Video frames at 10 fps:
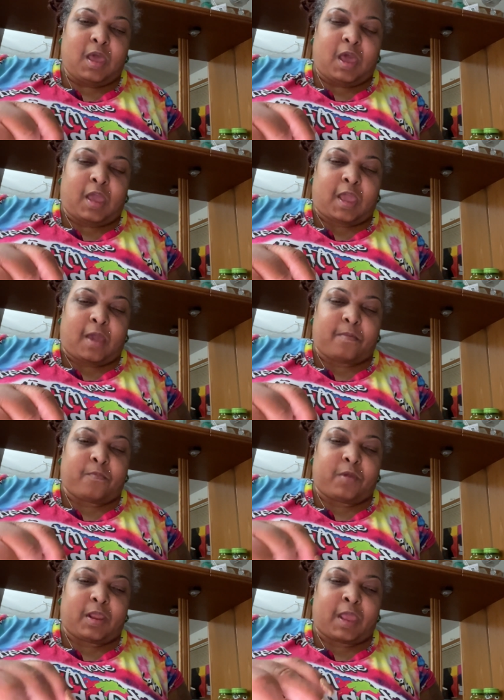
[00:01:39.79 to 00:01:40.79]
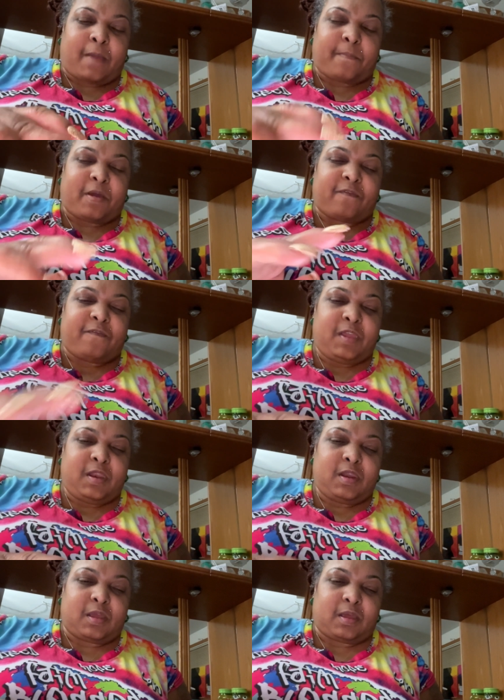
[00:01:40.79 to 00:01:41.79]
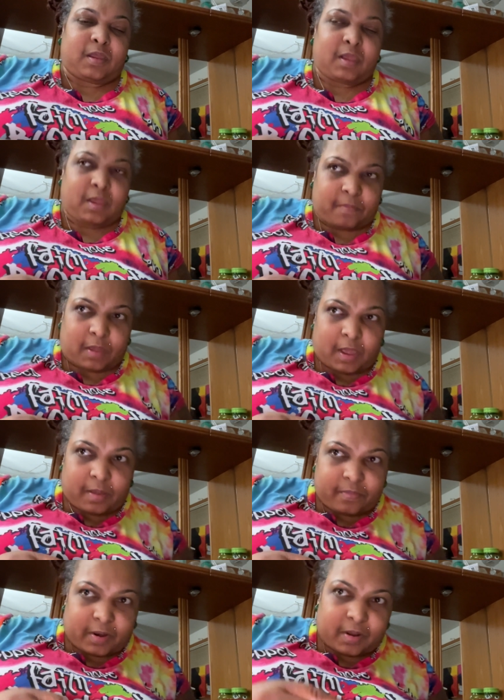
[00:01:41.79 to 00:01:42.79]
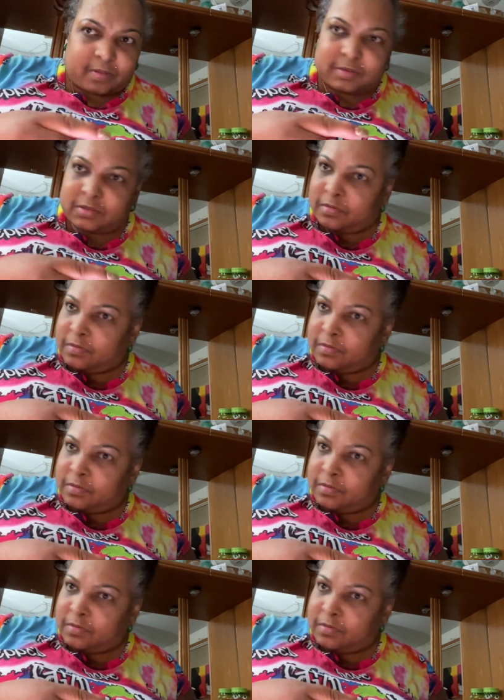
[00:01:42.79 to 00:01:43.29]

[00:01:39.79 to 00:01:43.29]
I got, went and got my feet done and my eyebrows